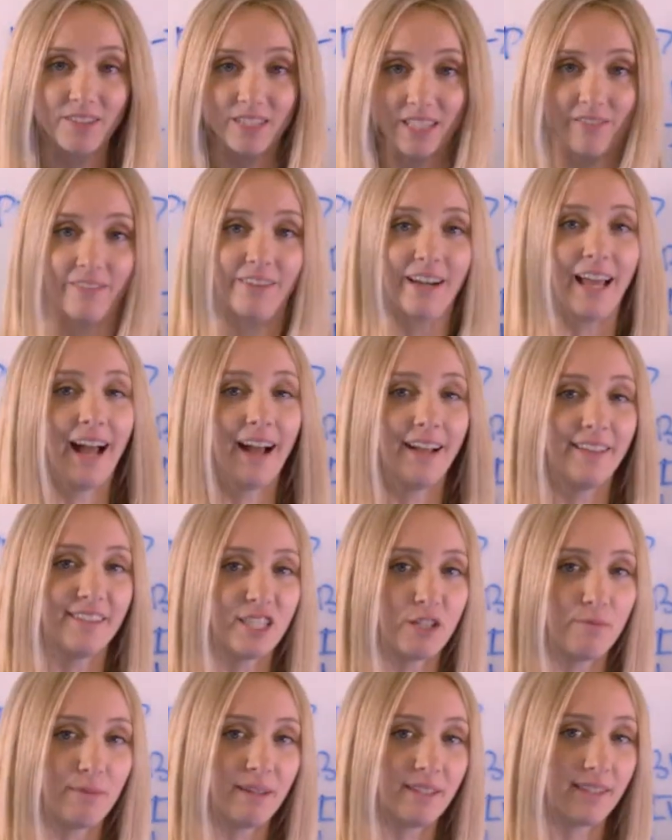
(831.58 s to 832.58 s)
7
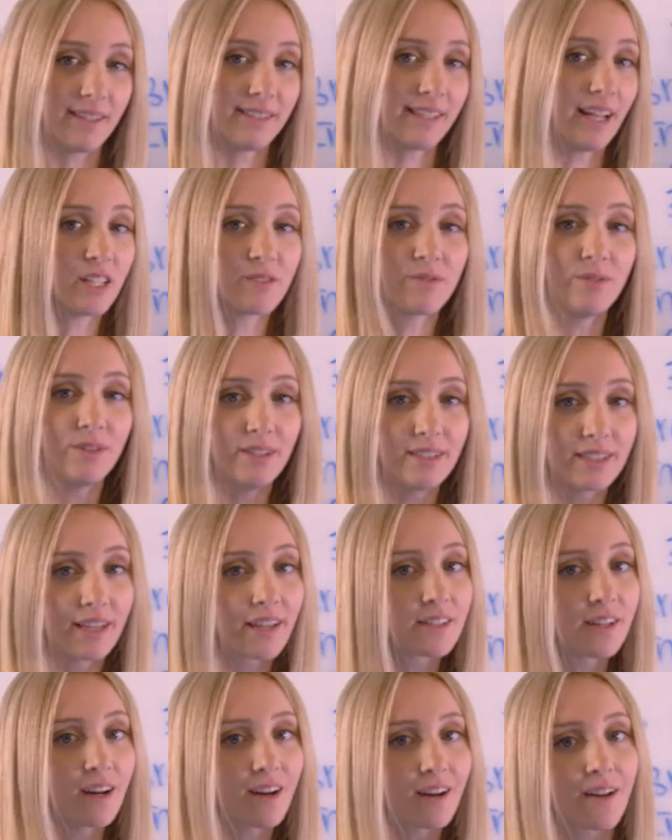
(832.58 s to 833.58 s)
ads to be successful on
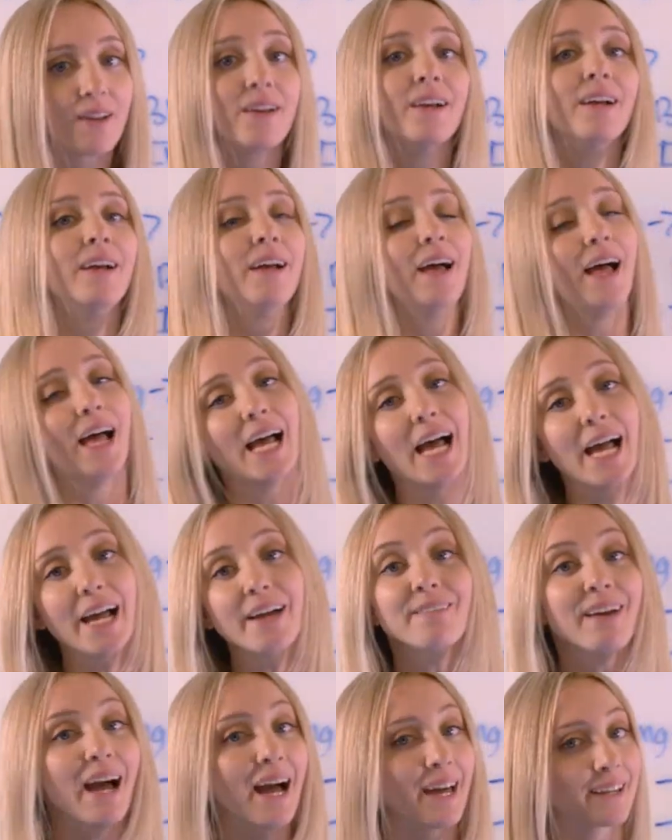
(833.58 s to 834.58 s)
TikTok. I
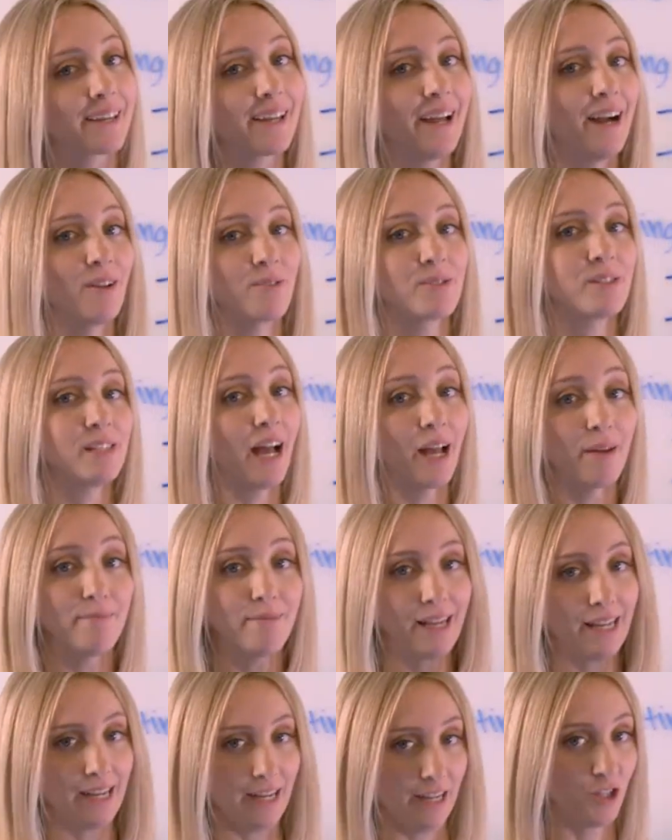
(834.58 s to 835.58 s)
have ad accounts that I
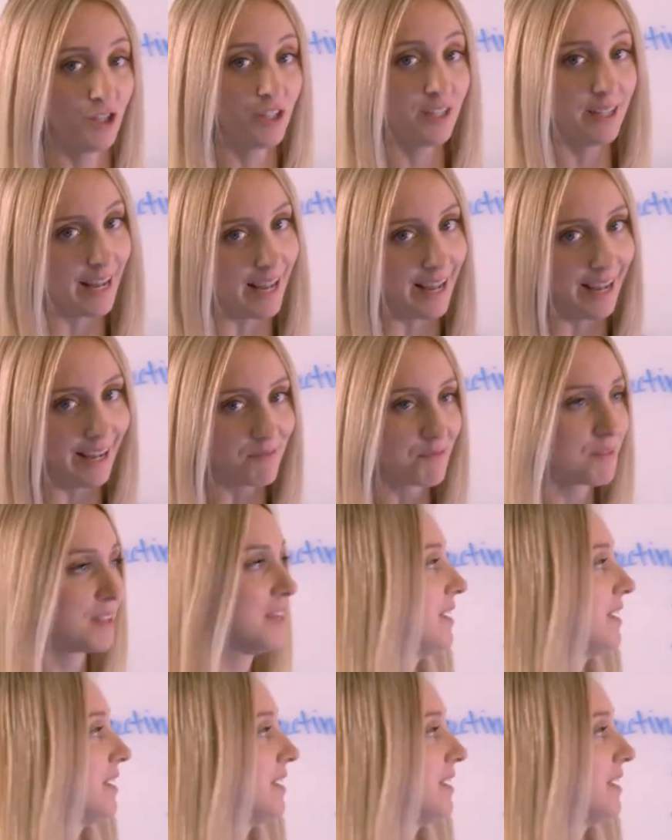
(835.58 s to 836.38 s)
manage today